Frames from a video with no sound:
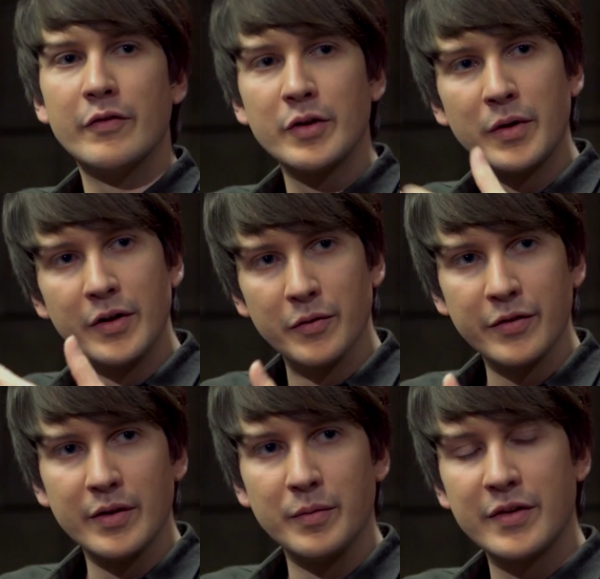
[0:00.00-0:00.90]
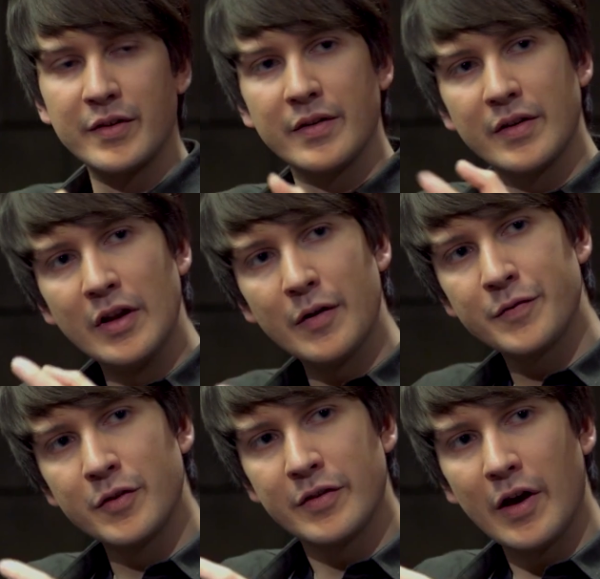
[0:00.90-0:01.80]
Everyone knows them. It's good
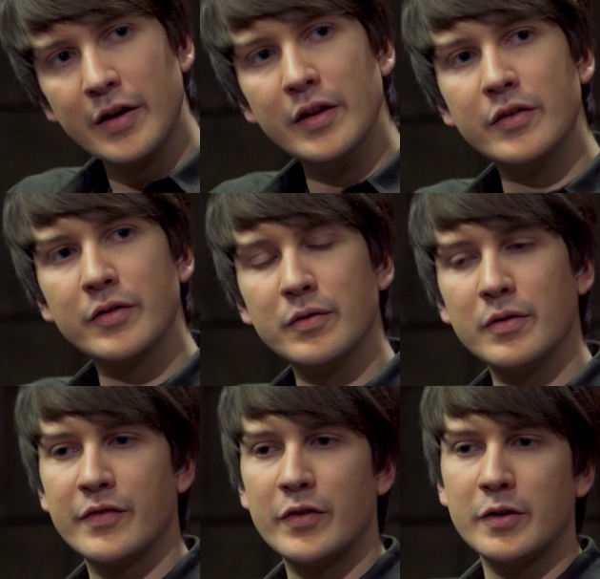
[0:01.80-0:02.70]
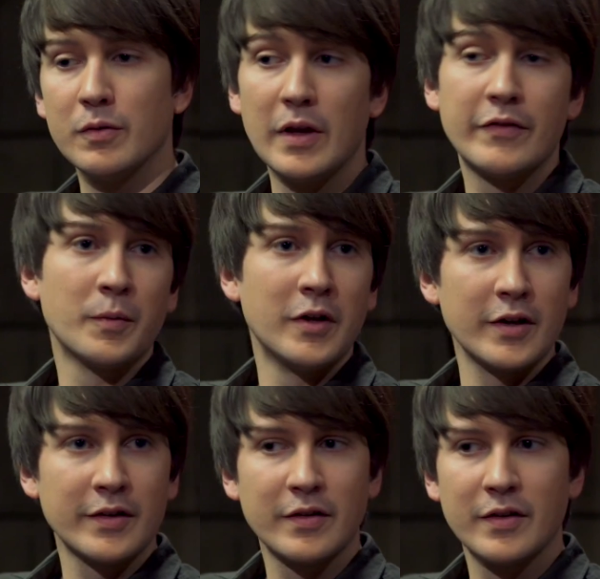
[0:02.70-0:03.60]
enough to tie into. It's very cool. Everyone
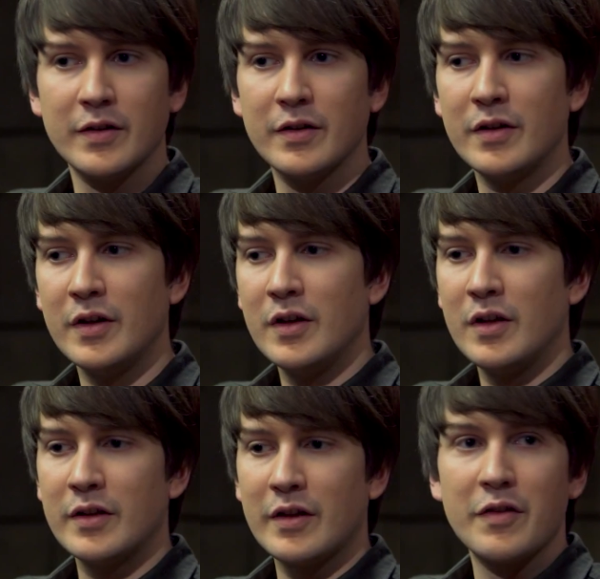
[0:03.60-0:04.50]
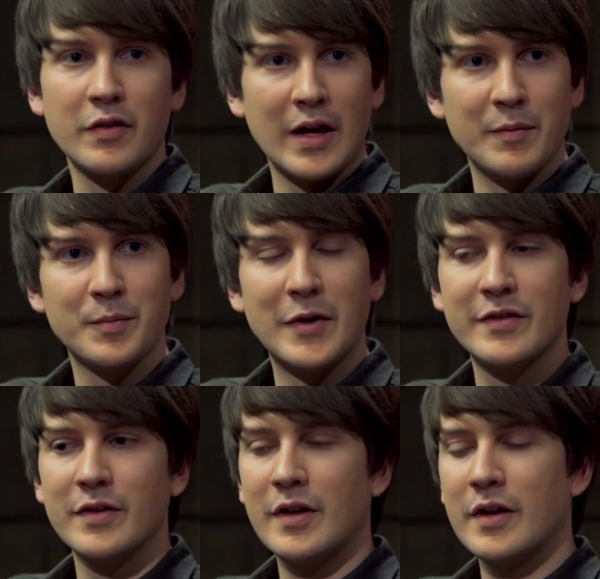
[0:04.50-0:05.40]
liked other games
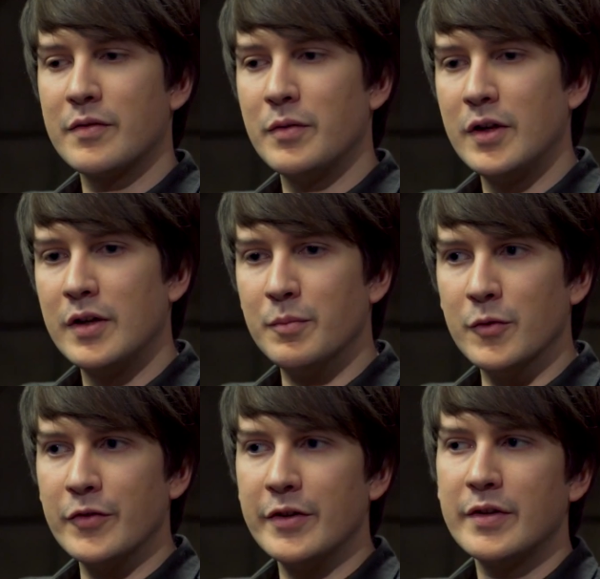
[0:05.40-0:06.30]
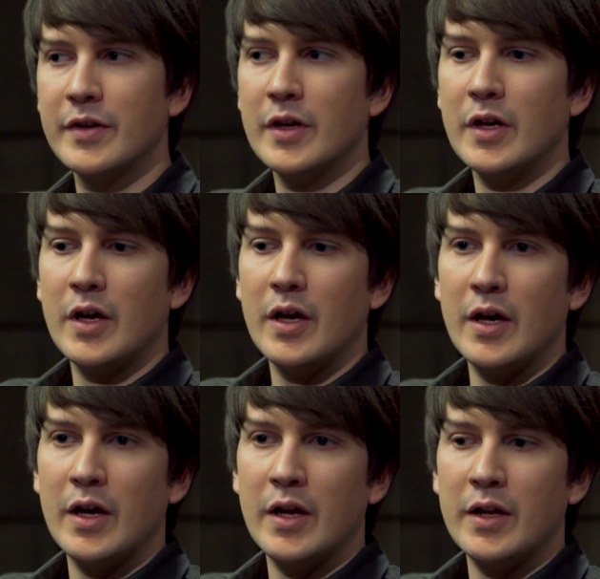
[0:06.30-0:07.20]
based on that as well, and movies.
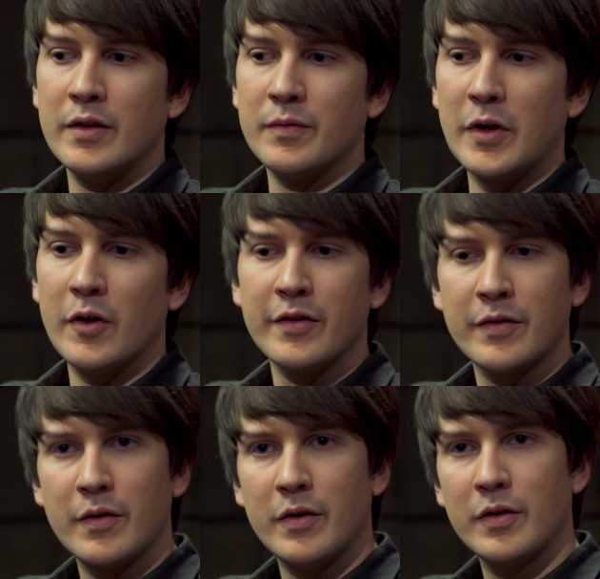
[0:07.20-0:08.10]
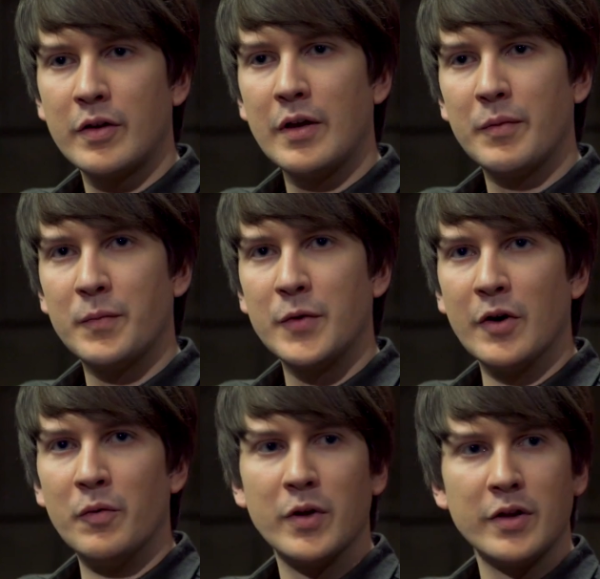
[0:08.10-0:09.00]
And we also thought, okay, but we
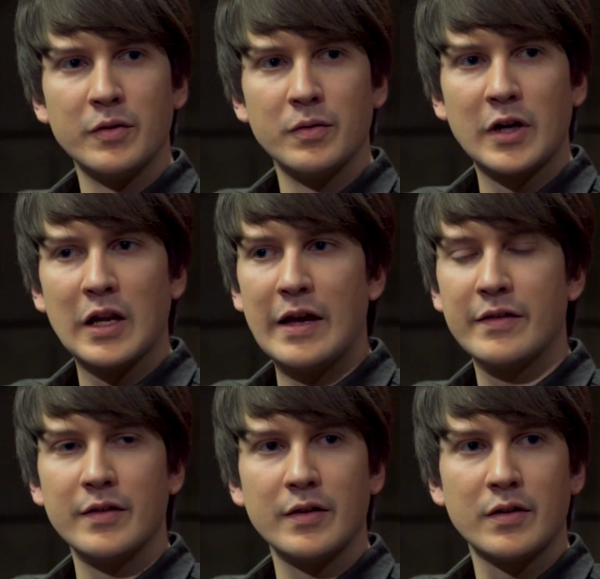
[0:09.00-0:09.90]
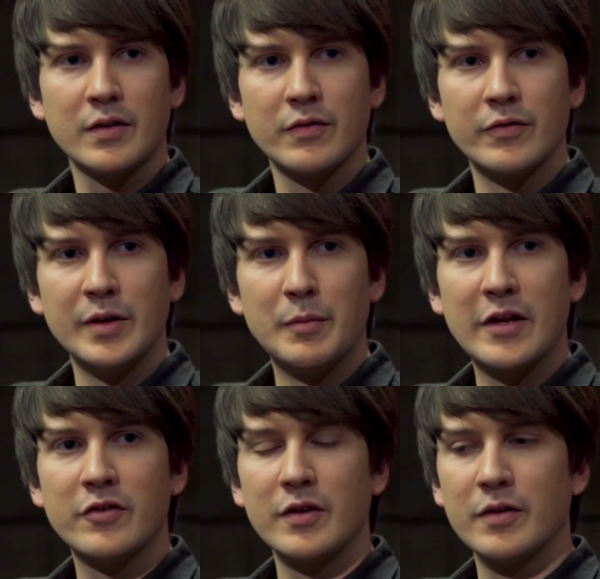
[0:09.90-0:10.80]
don't want to do a classic
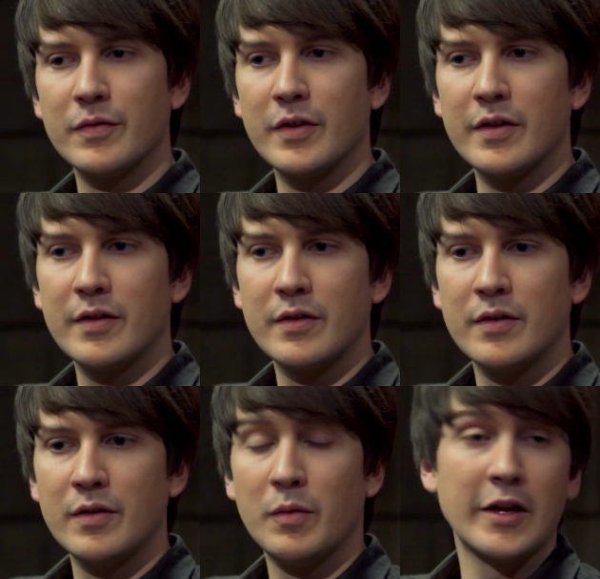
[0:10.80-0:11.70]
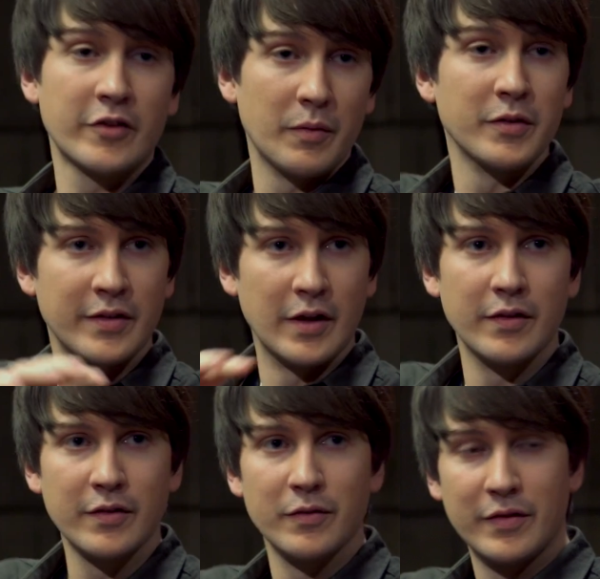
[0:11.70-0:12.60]
reimagining of this. Well, actually, I wasn't
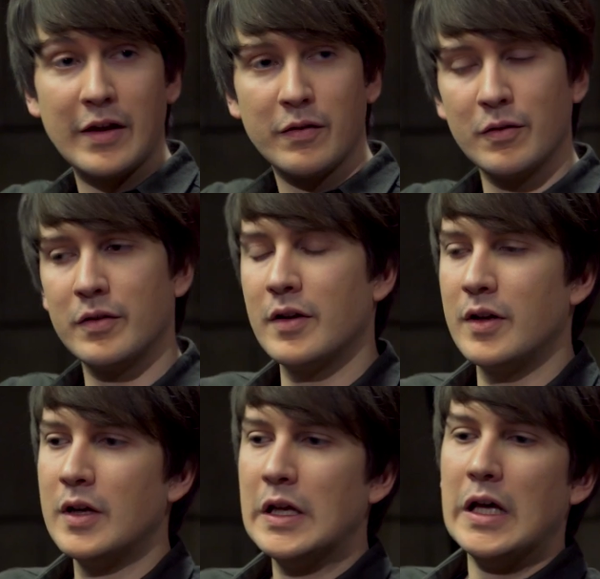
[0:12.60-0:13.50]
there, so they thought that.